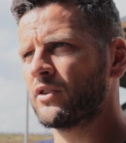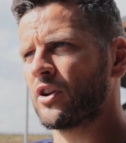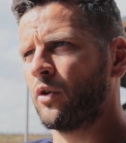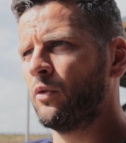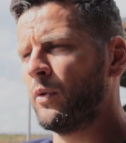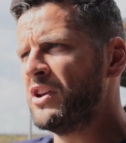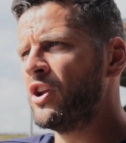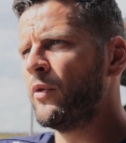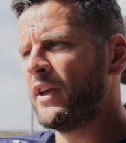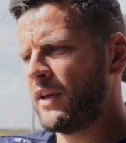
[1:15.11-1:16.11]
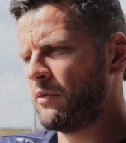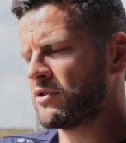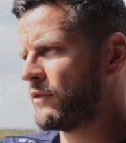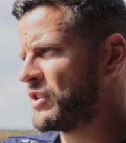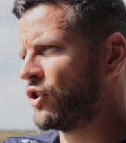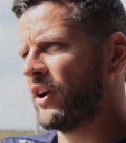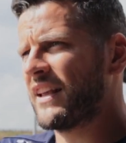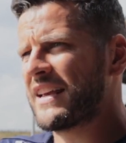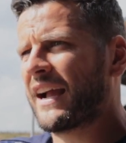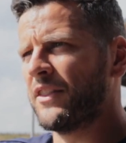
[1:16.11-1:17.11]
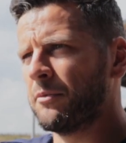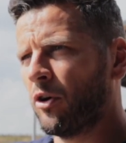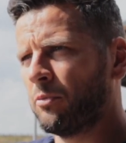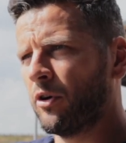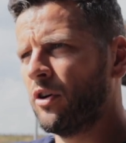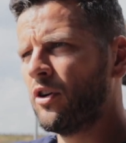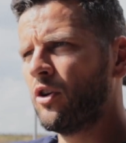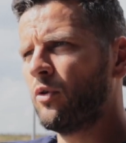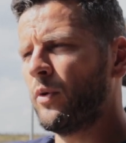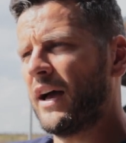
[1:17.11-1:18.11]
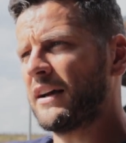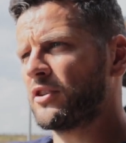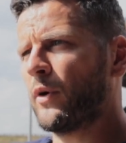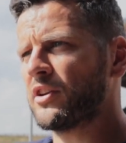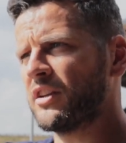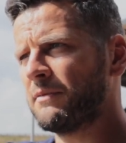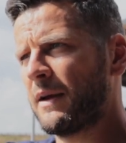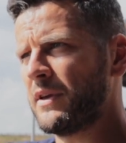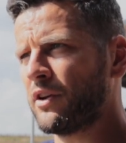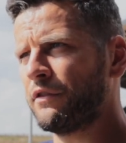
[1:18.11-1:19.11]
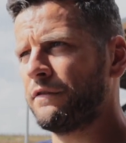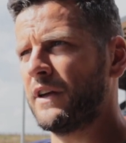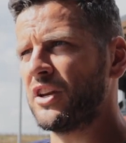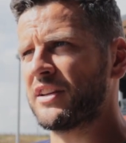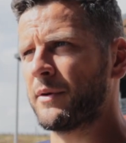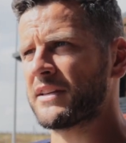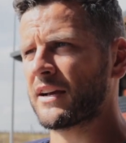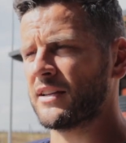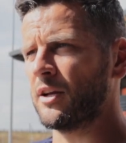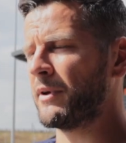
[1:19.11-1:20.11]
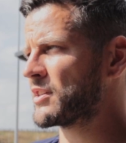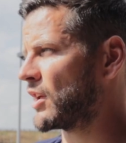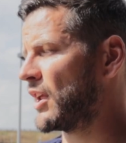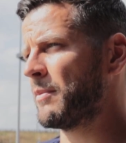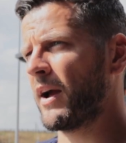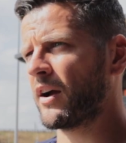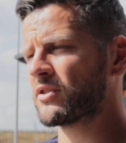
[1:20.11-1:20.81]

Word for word: So we knew he was obviously good at attacking the ball, but we asked the question if maybe he could finish them attacks a little bit slightly better.